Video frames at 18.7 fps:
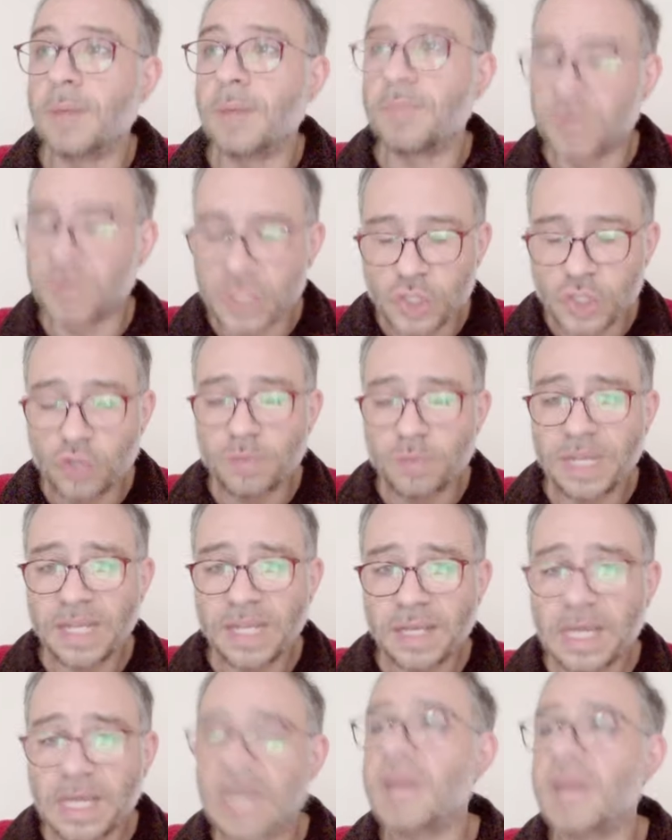
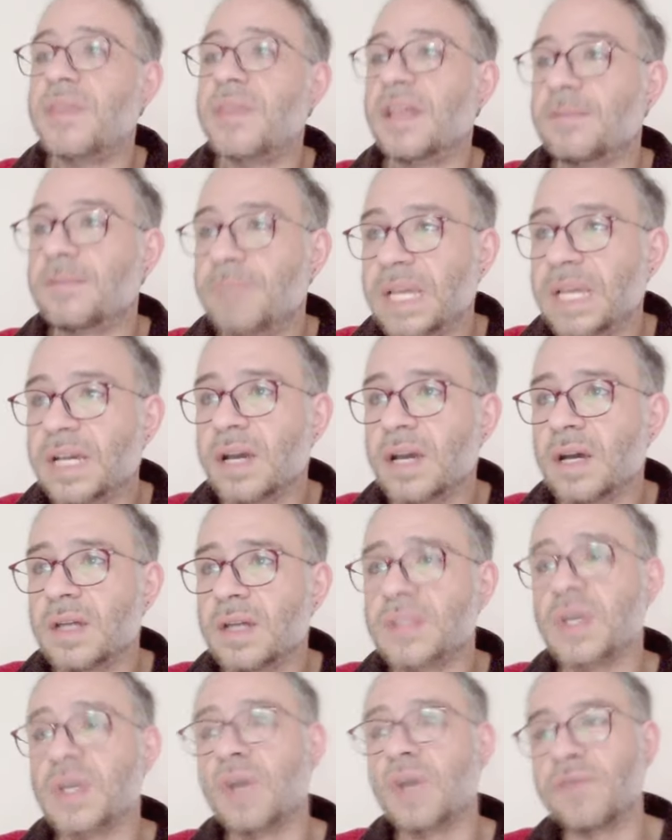presuming that
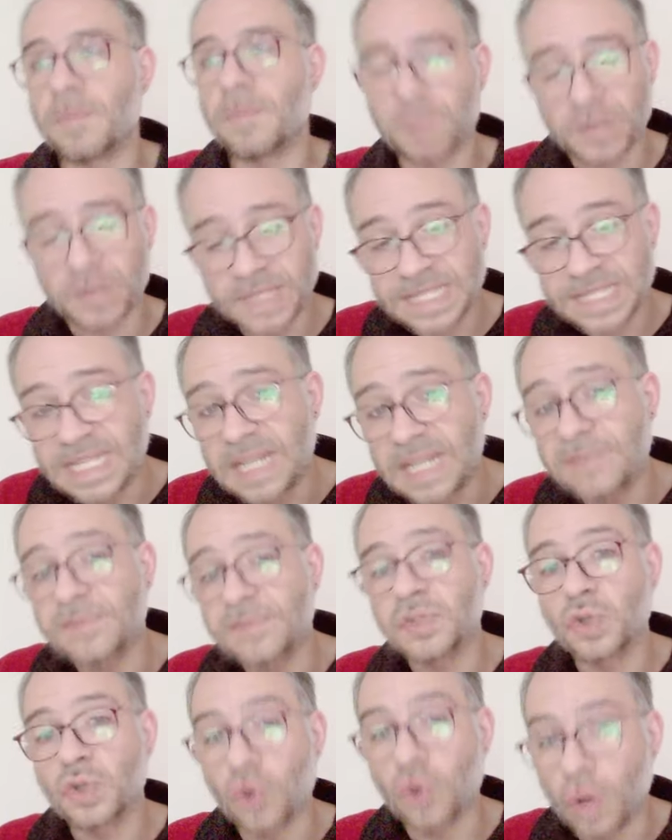because of a
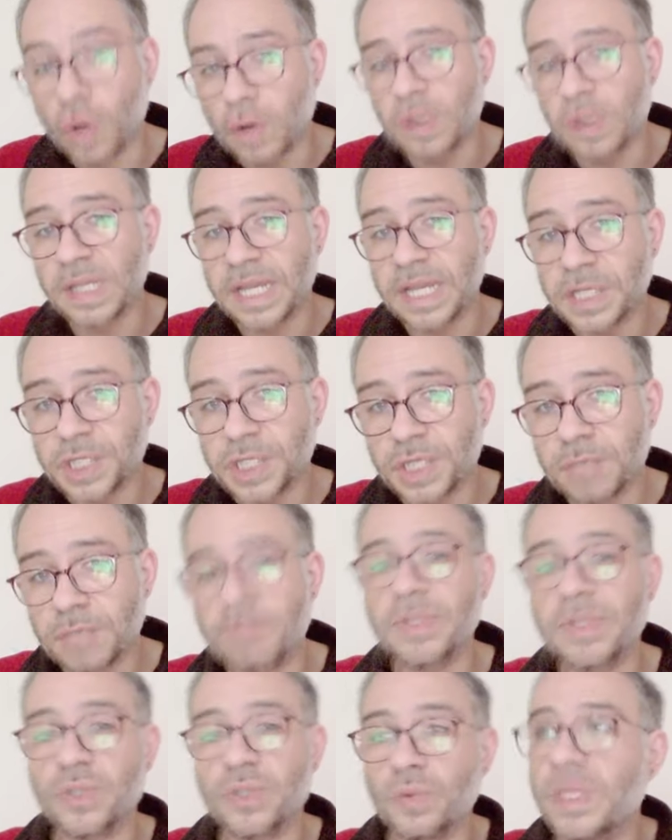perceived correlation
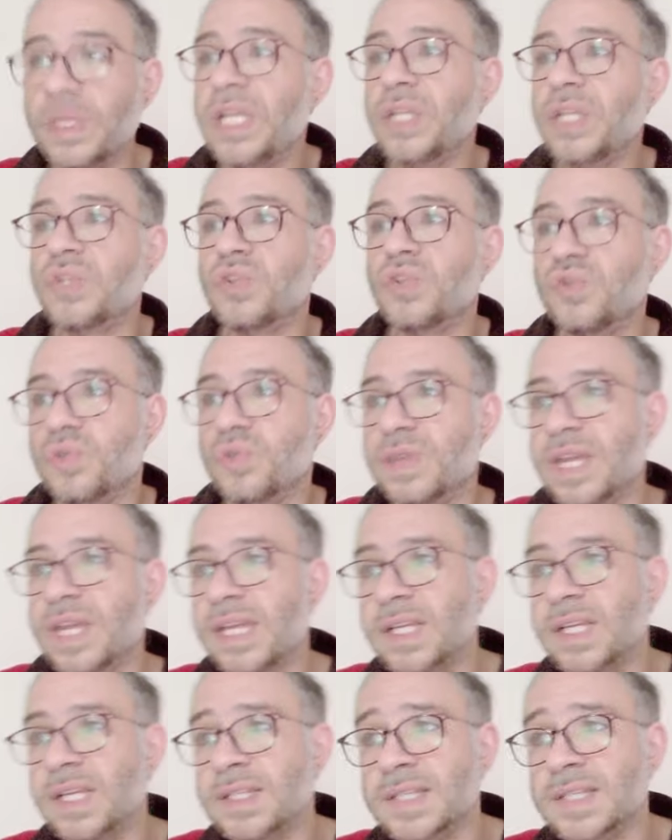between two
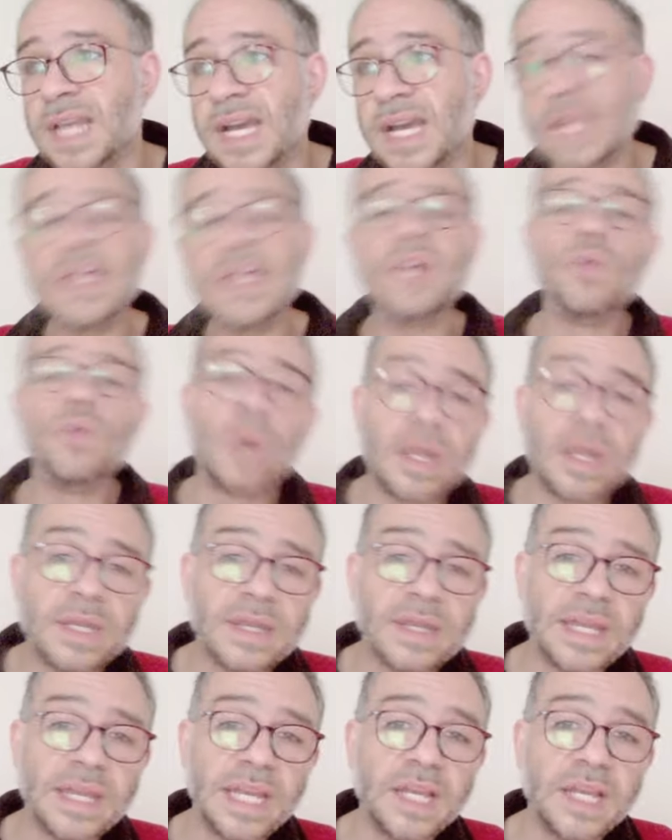things, then one
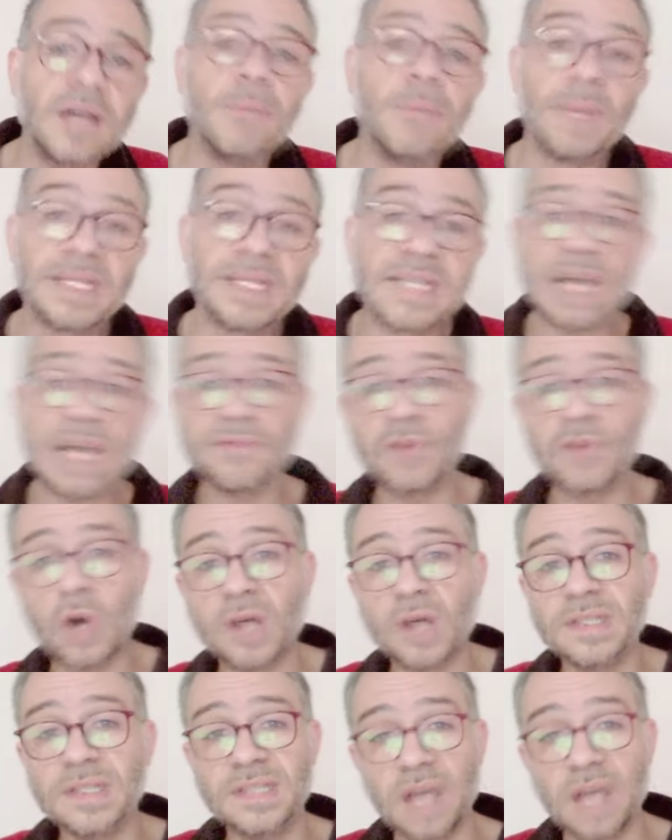thing must have
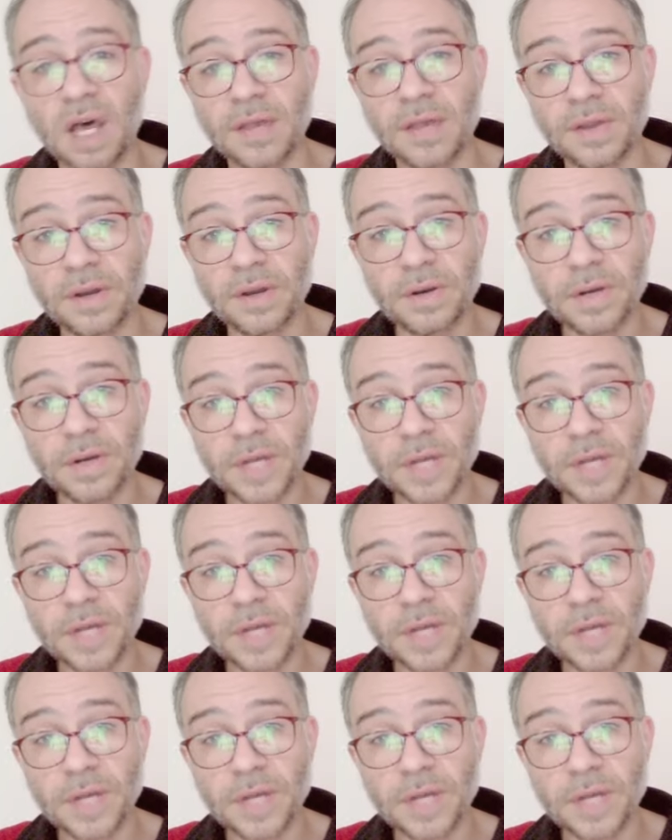caused the other.